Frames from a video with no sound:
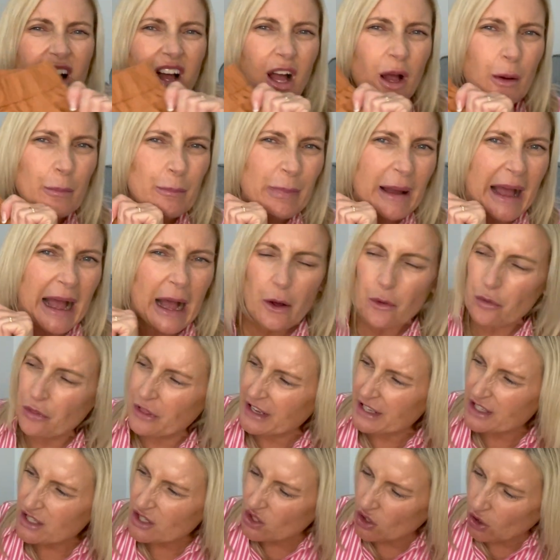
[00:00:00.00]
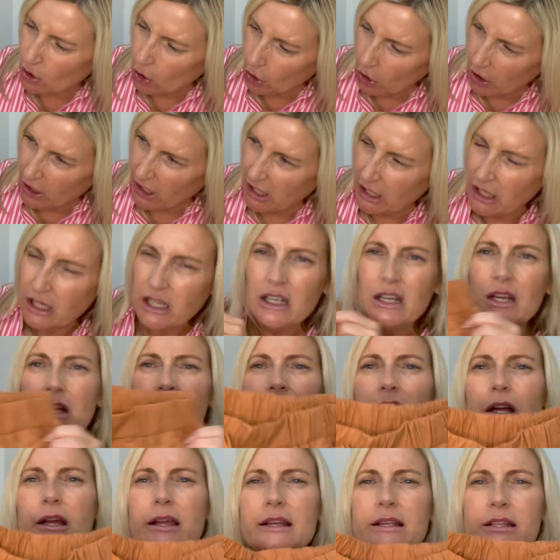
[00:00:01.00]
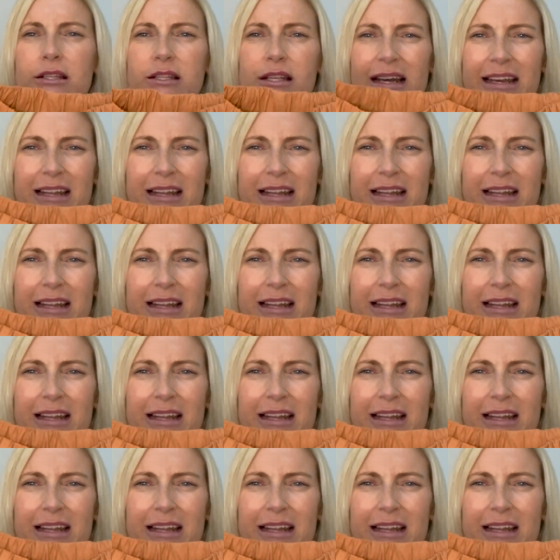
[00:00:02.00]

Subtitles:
about this colour. It's a